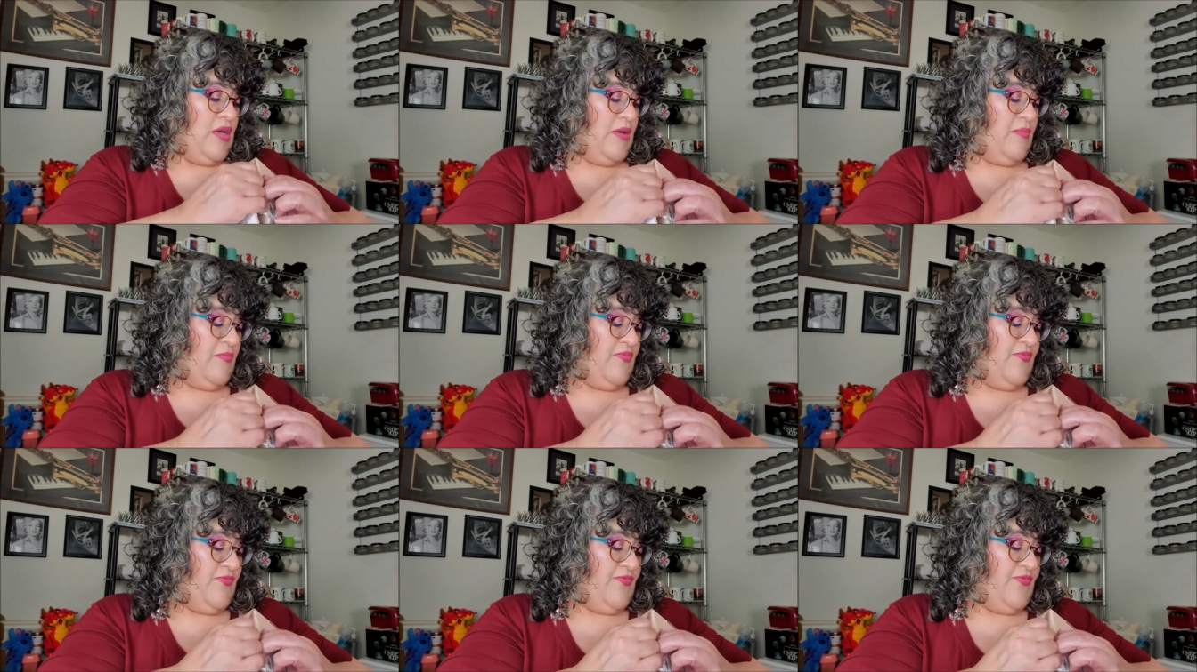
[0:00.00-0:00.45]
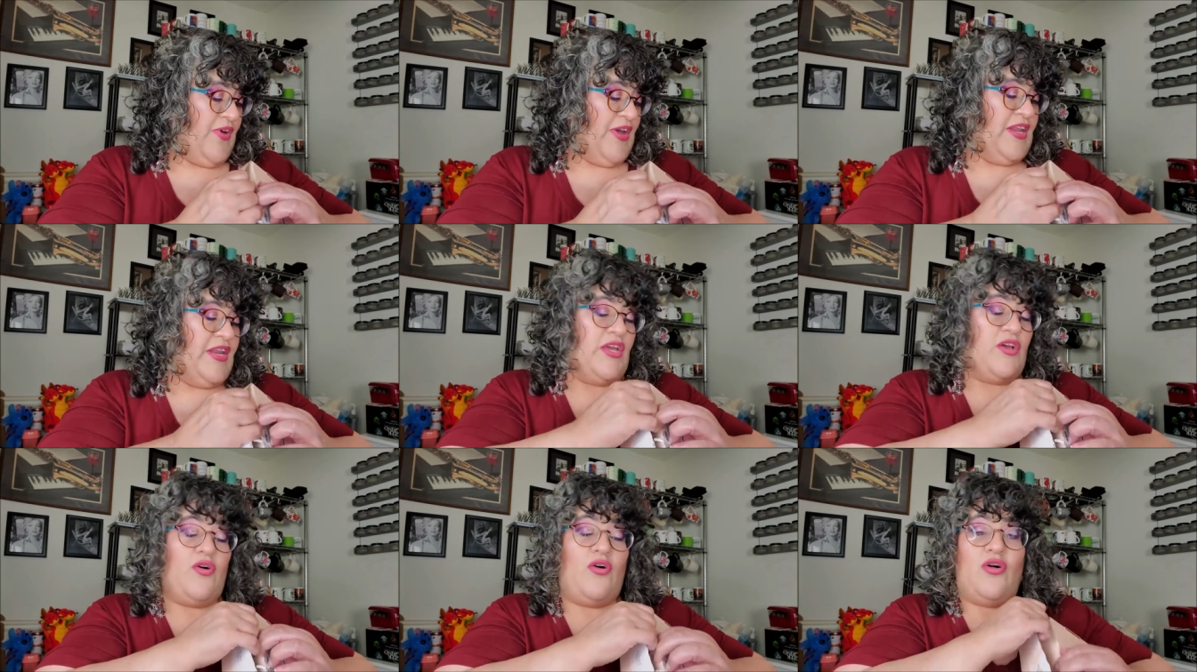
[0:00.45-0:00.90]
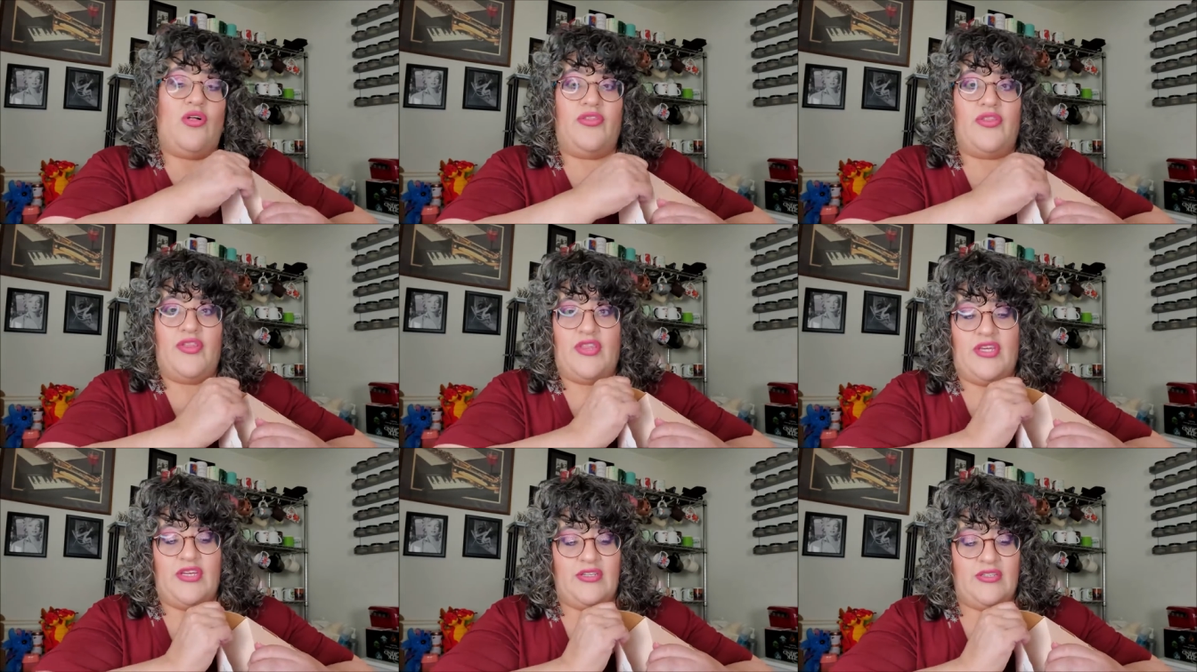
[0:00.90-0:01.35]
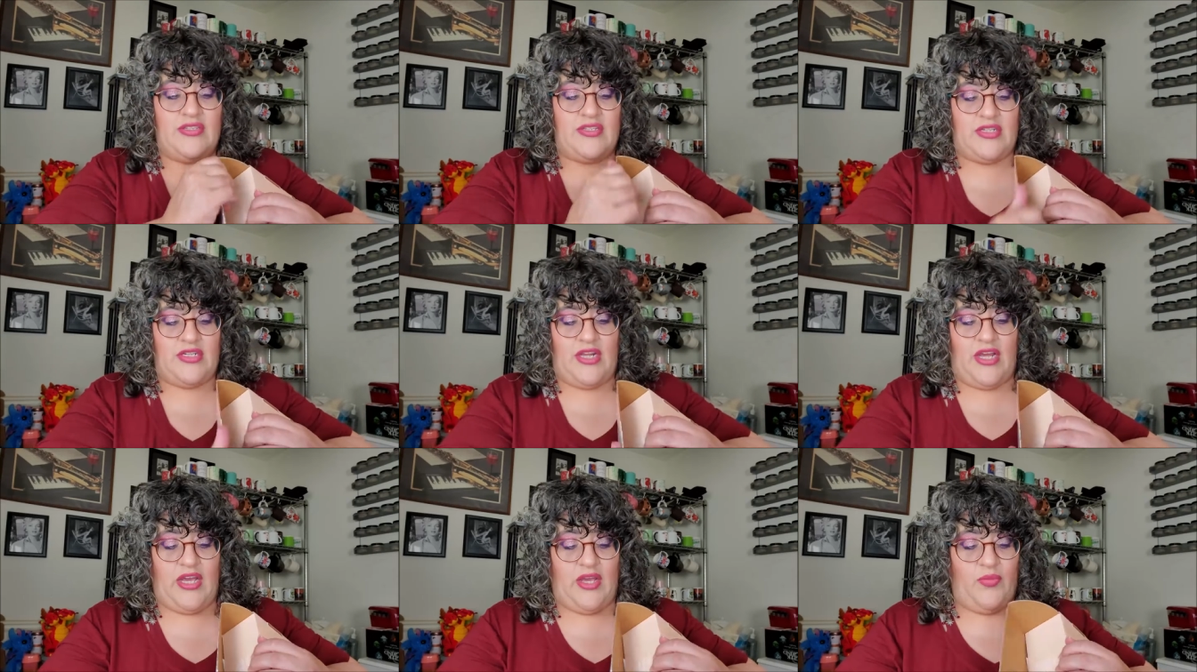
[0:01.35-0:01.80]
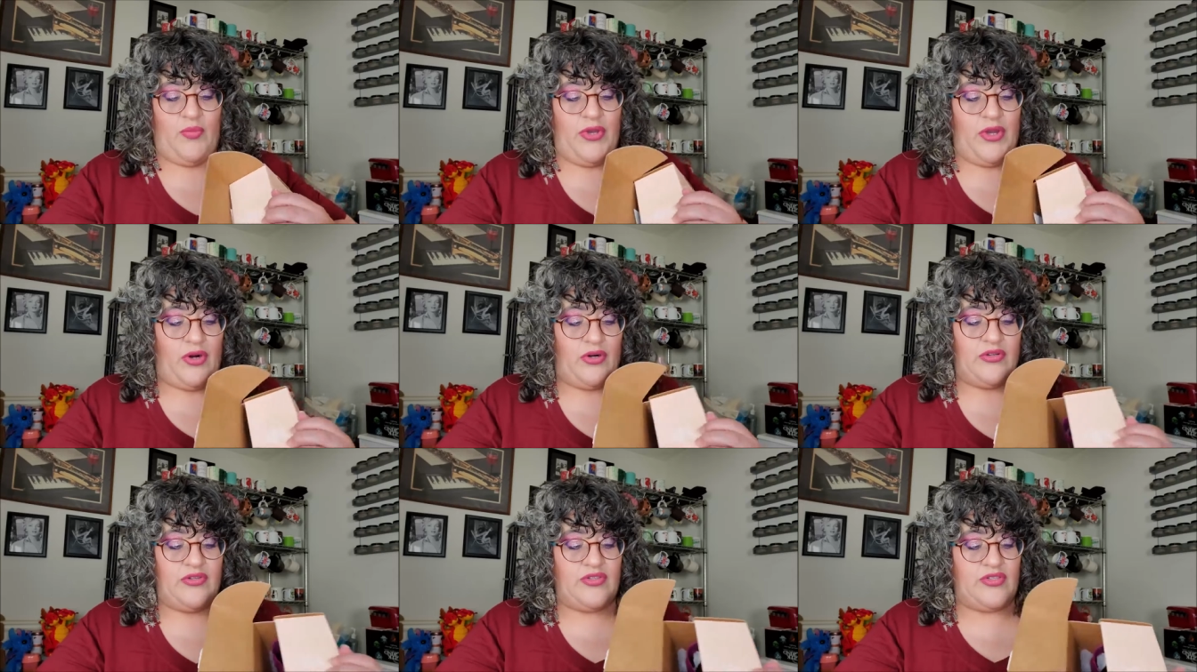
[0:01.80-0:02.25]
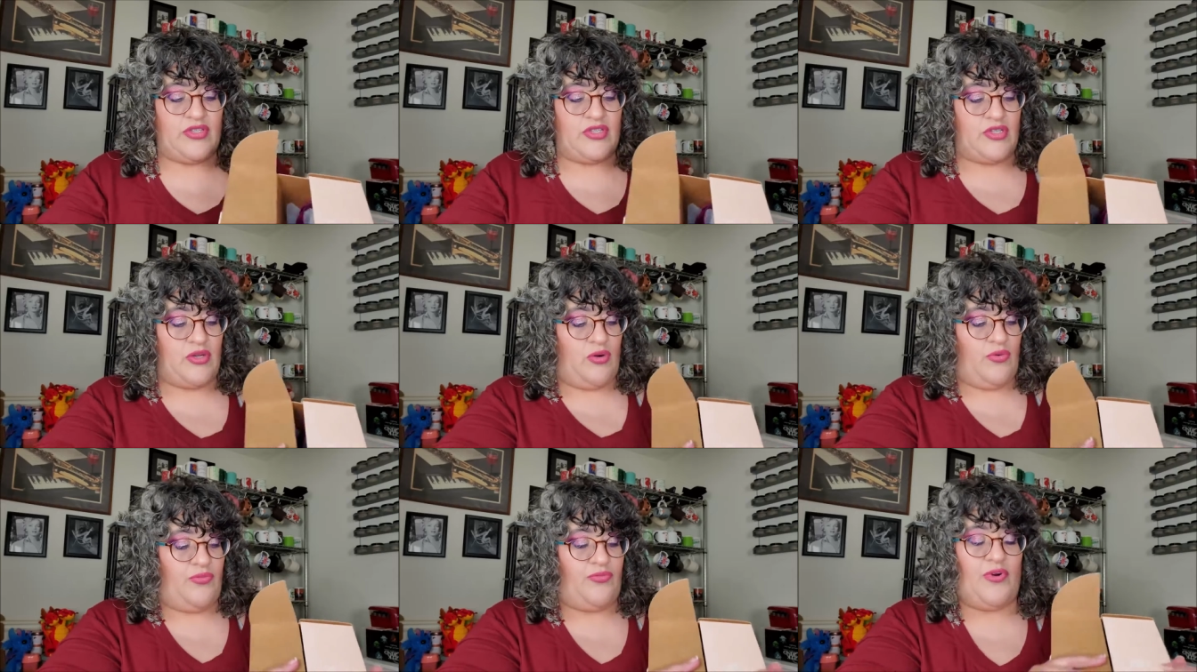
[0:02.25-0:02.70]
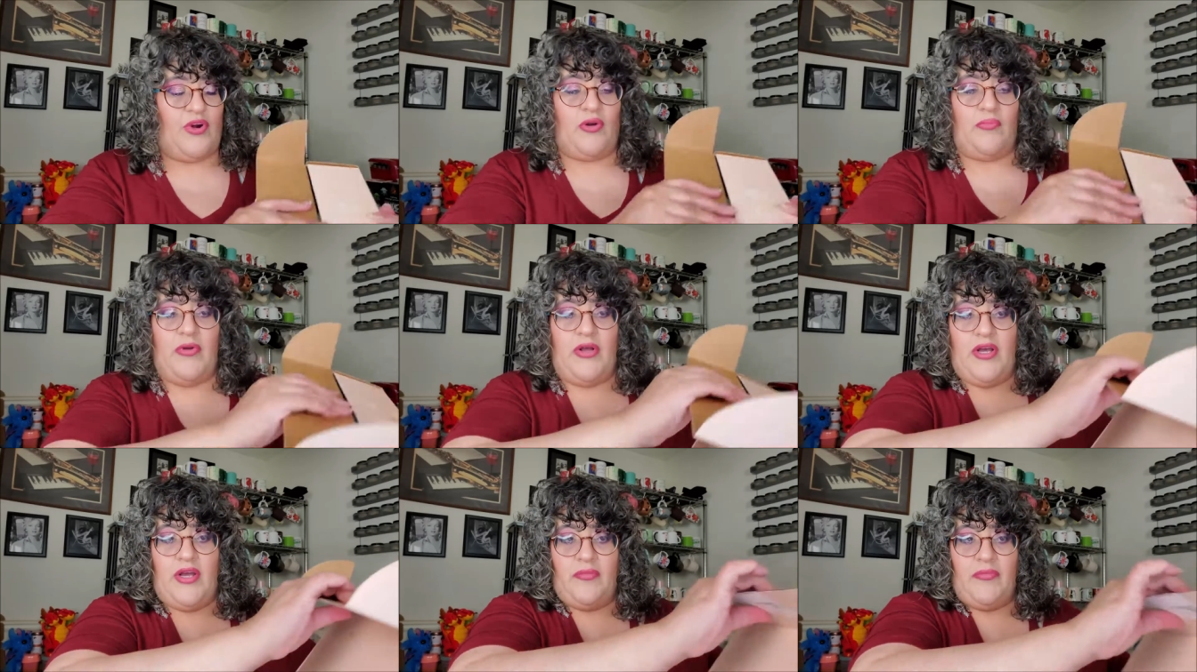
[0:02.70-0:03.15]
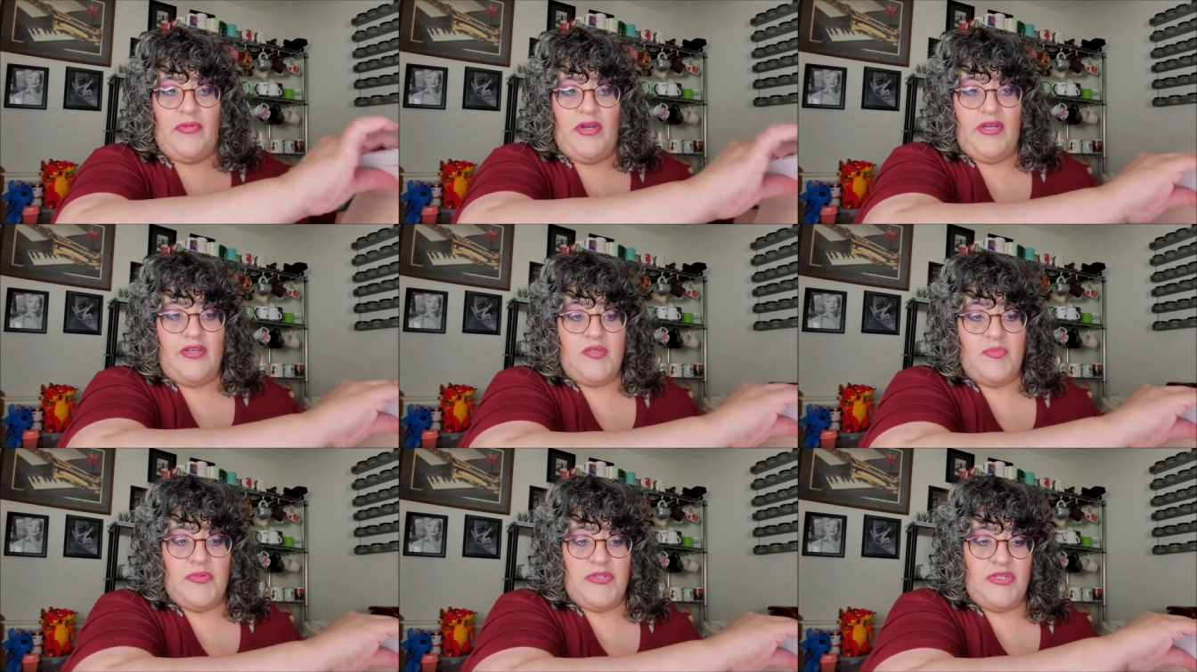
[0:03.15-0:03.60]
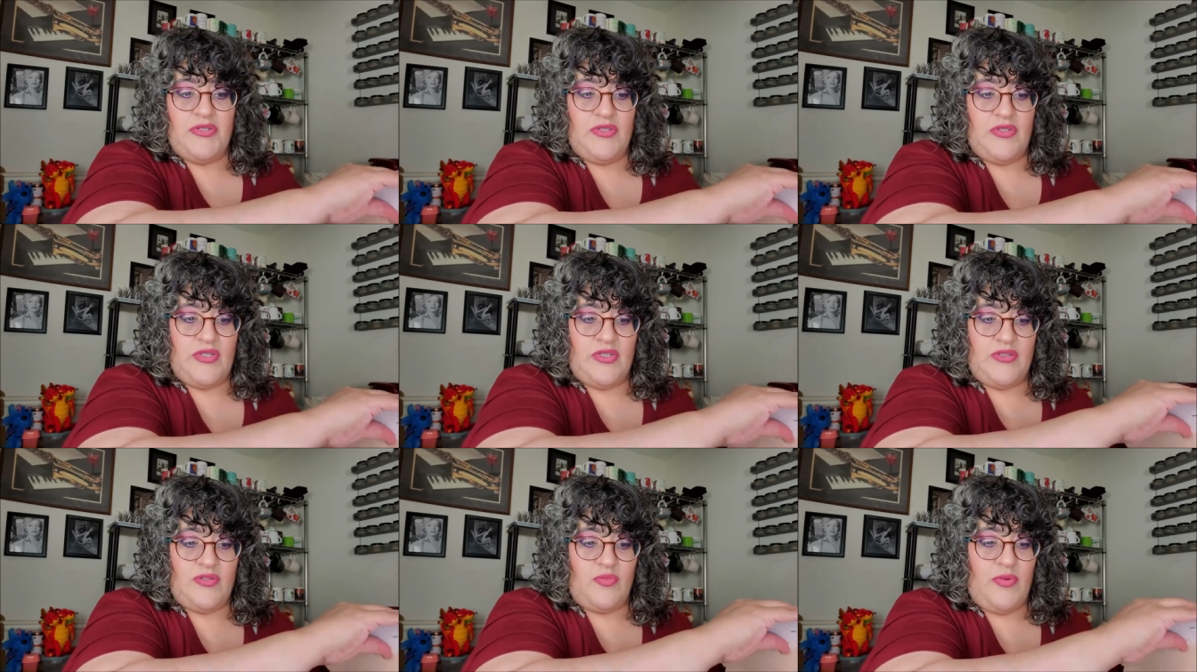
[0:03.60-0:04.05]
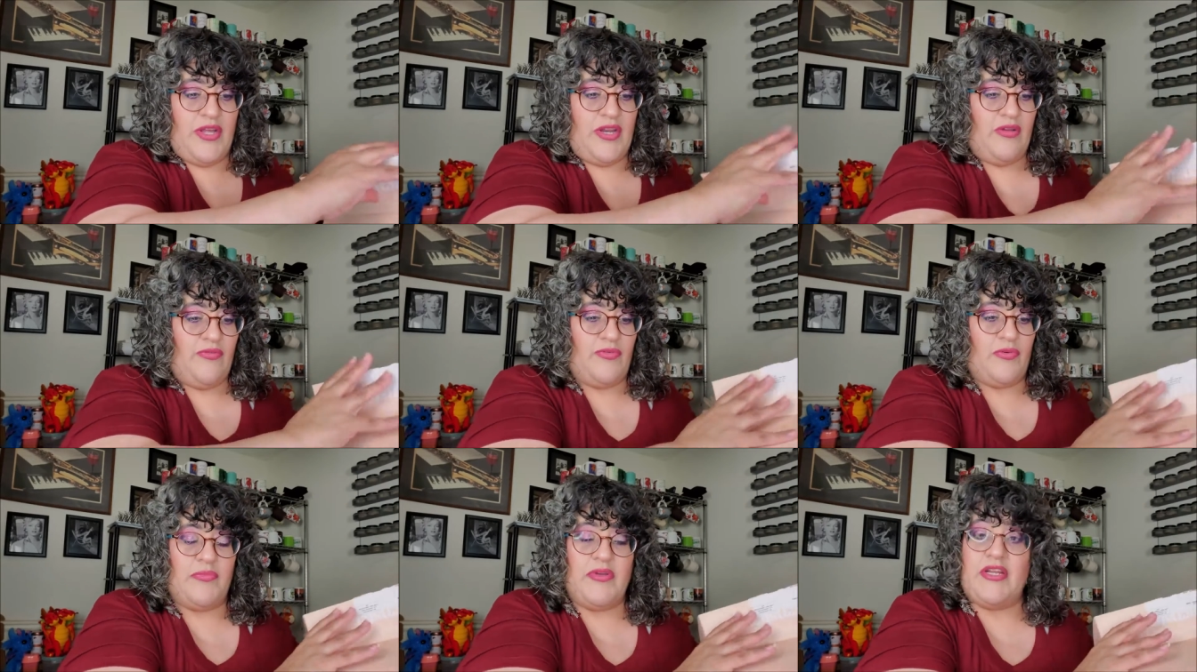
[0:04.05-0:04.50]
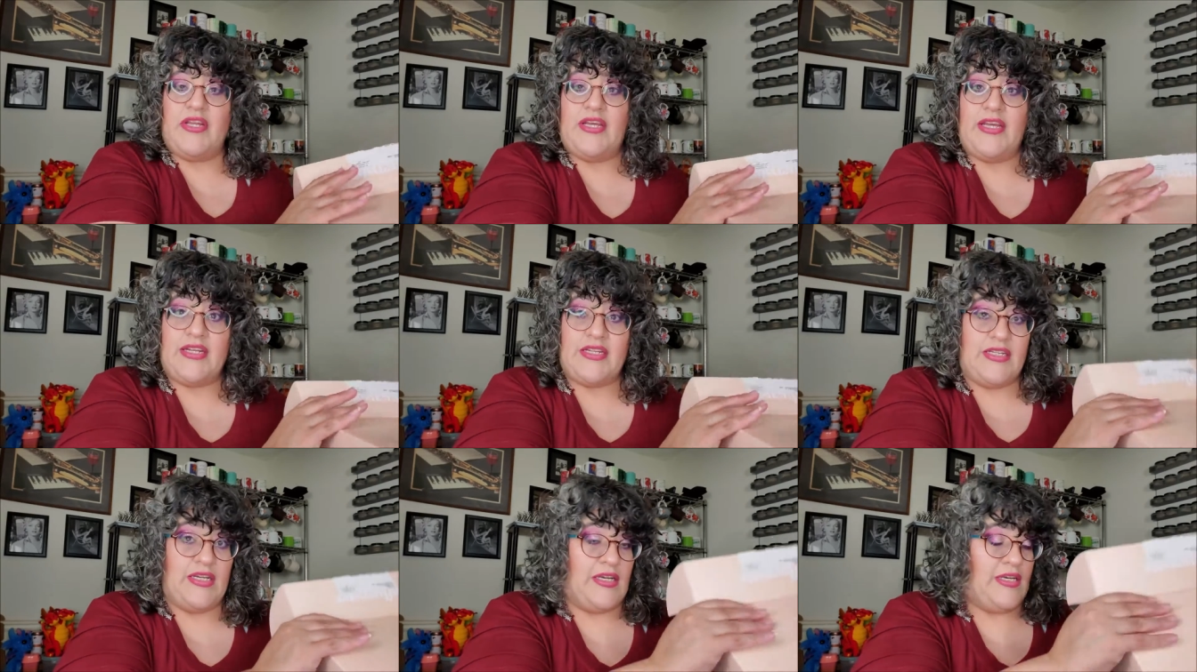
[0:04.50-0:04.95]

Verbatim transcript: I'm fighting all the things today. We are so far behind. My husband is, is waiting for me to get